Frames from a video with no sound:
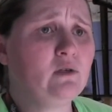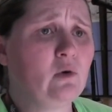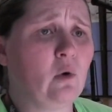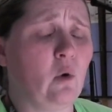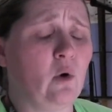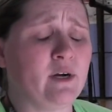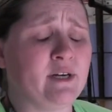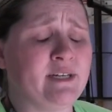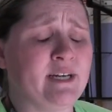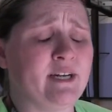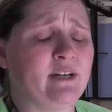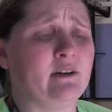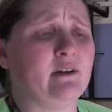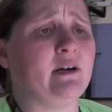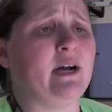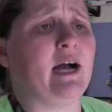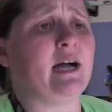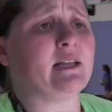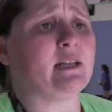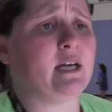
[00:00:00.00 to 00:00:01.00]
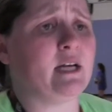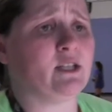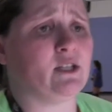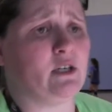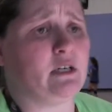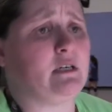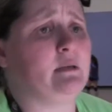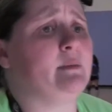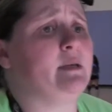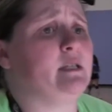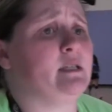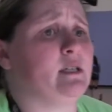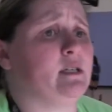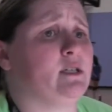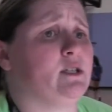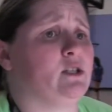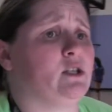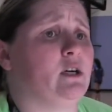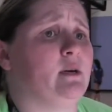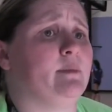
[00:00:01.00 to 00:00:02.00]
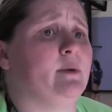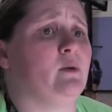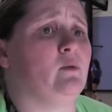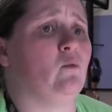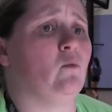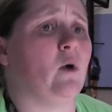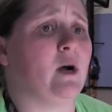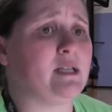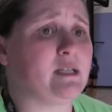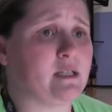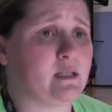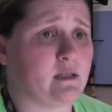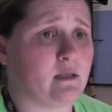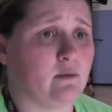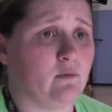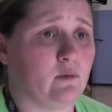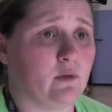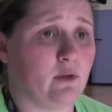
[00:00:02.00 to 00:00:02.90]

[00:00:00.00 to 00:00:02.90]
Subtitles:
coordinator at that tournament to determine what's